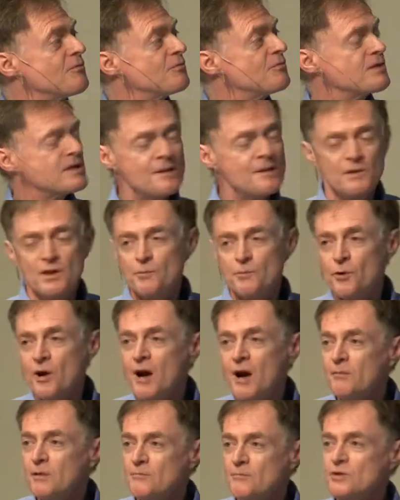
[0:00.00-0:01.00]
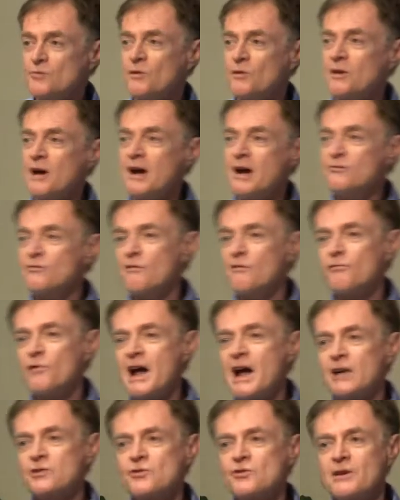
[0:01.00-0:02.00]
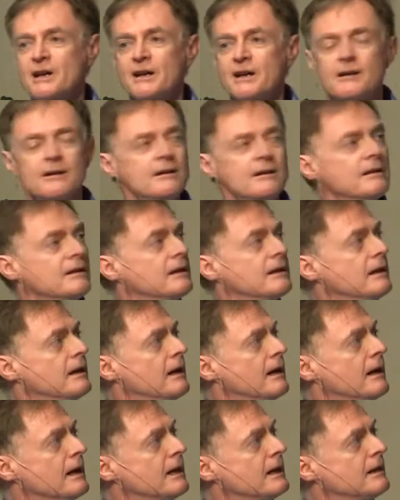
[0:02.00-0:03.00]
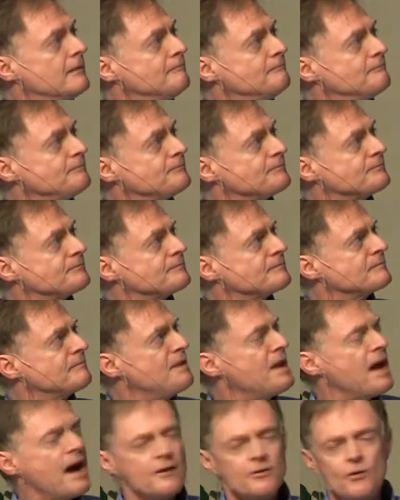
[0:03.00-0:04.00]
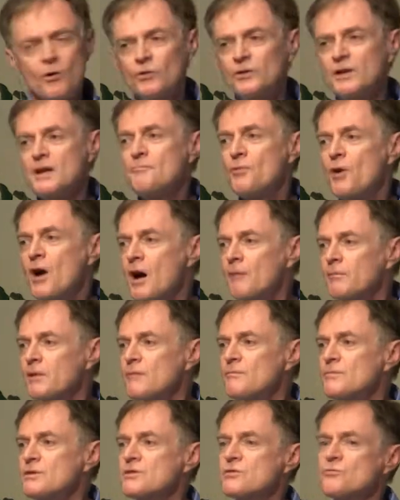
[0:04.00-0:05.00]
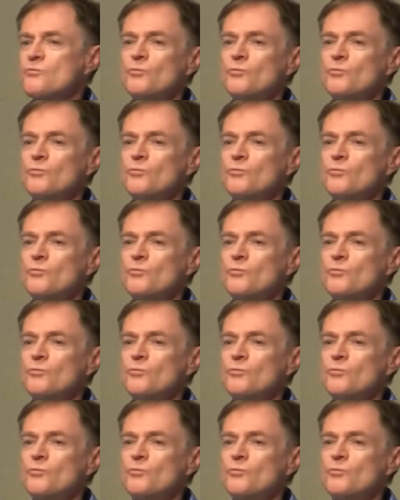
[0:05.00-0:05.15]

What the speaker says: are some of the problems with hydrofracturing. Not only problems